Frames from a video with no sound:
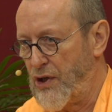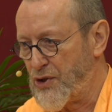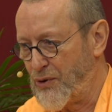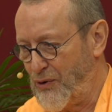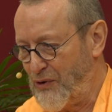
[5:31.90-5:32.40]

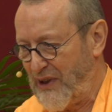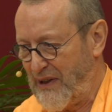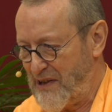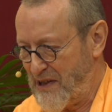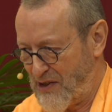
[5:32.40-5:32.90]
So you see,
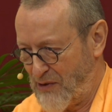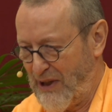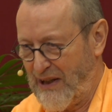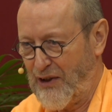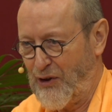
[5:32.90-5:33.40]
this is
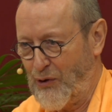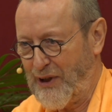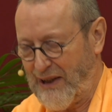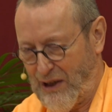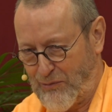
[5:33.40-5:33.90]
really the
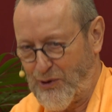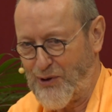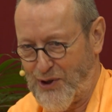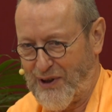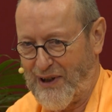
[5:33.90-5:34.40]
yogic
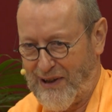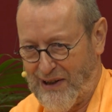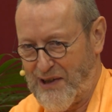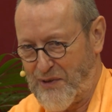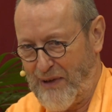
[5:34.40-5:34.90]
approach
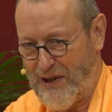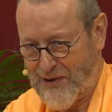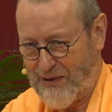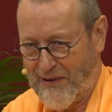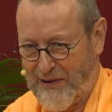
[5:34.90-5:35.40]
that is
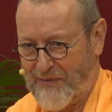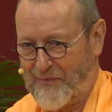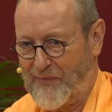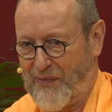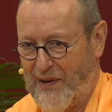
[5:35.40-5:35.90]
mentioned
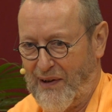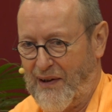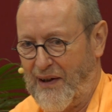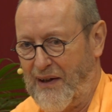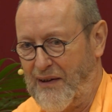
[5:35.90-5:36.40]

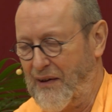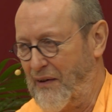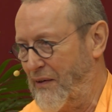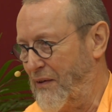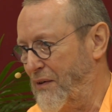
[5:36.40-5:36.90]
in
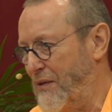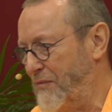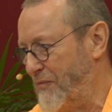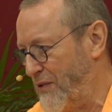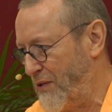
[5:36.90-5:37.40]

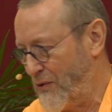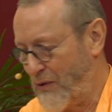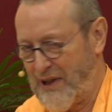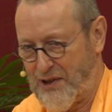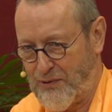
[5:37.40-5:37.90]
the
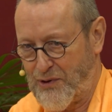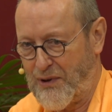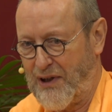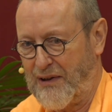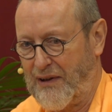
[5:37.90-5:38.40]
Yoga
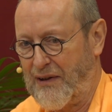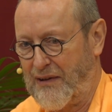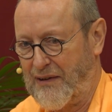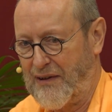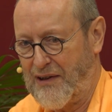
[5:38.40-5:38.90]
Sutra,
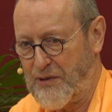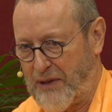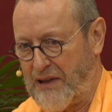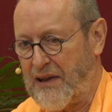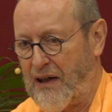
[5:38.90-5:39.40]
this
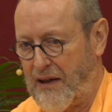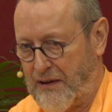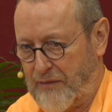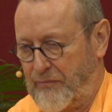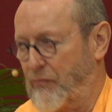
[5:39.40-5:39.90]
pratyahara.